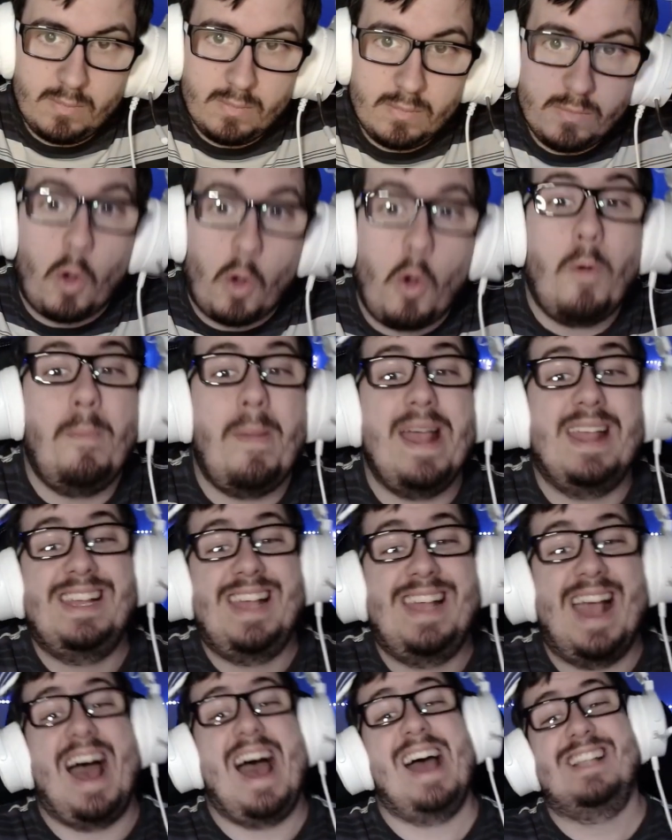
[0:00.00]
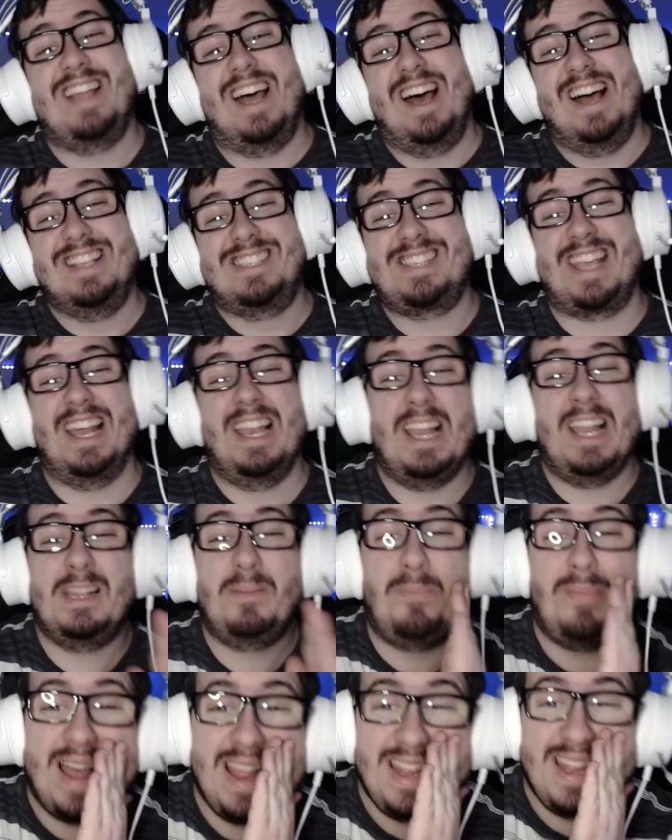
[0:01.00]
Oh my god, Askeladd
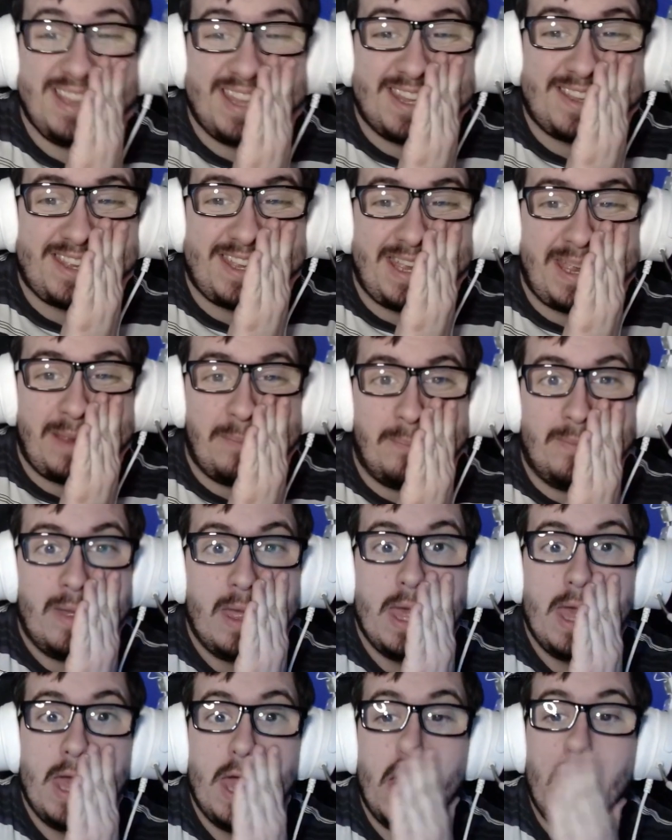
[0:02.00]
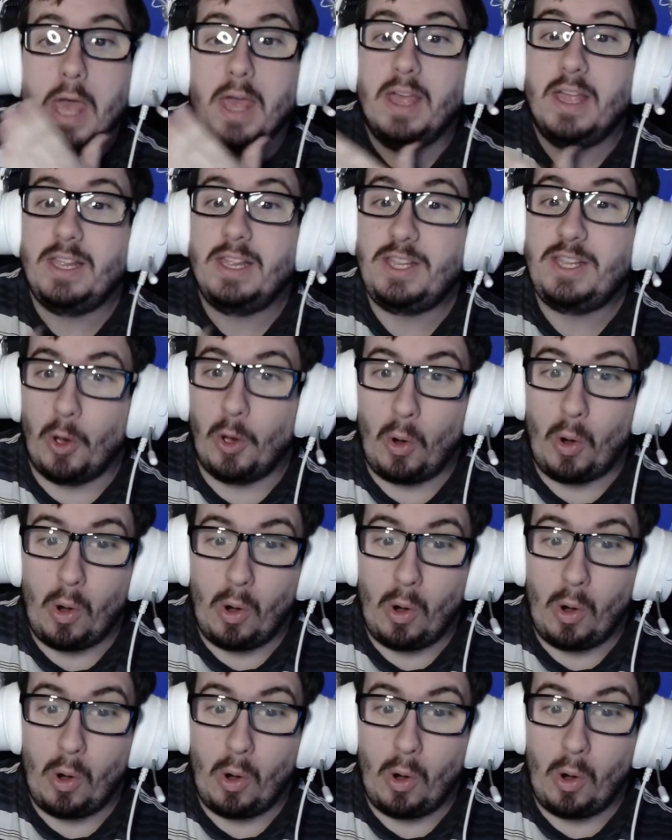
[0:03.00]
blinded him! Yo!